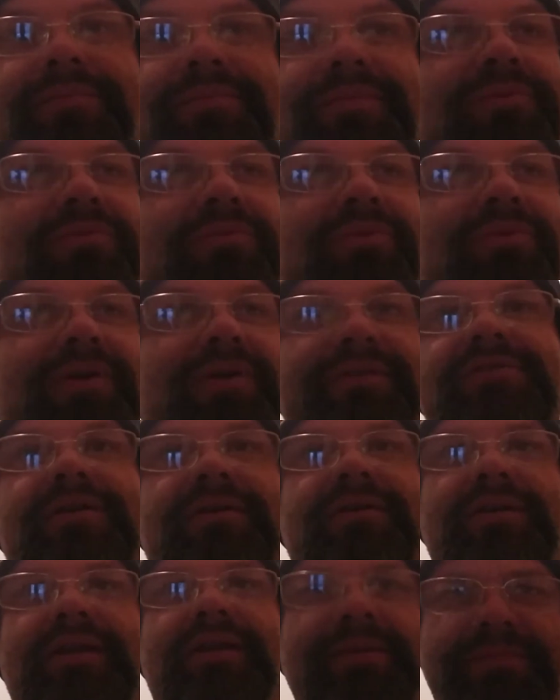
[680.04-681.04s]
oh, well,
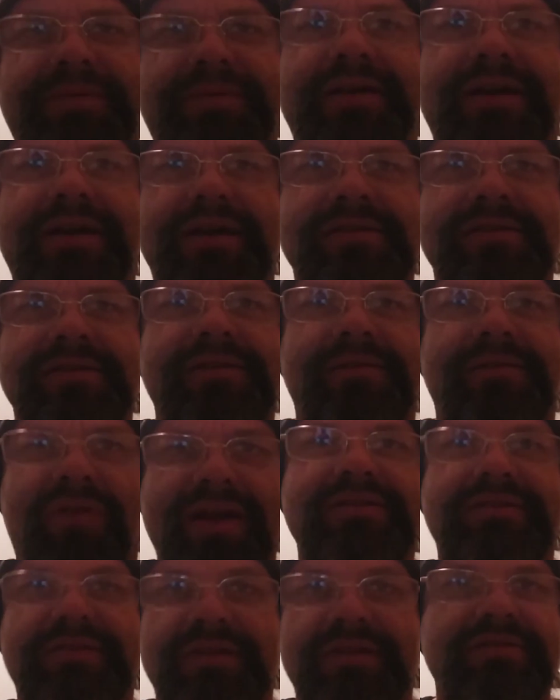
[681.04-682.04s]
I mean,
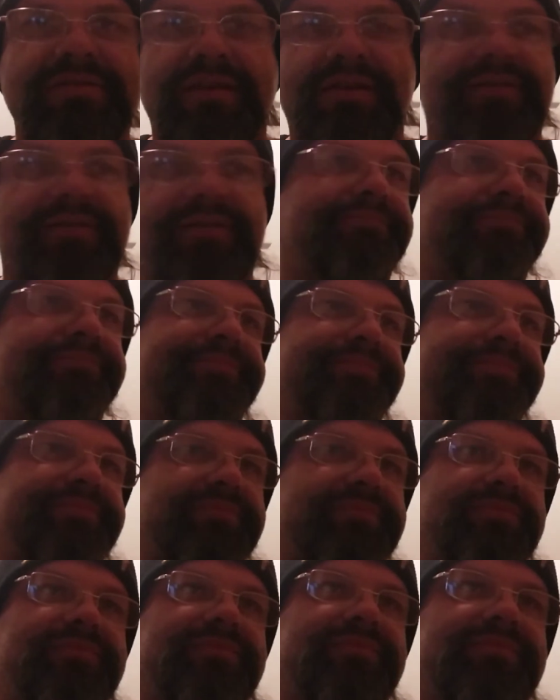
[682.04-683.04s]
she don't want to
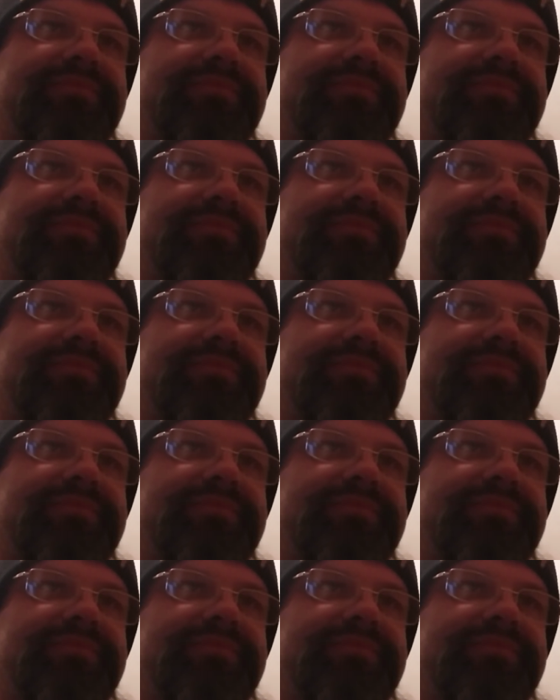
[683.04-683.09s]
say too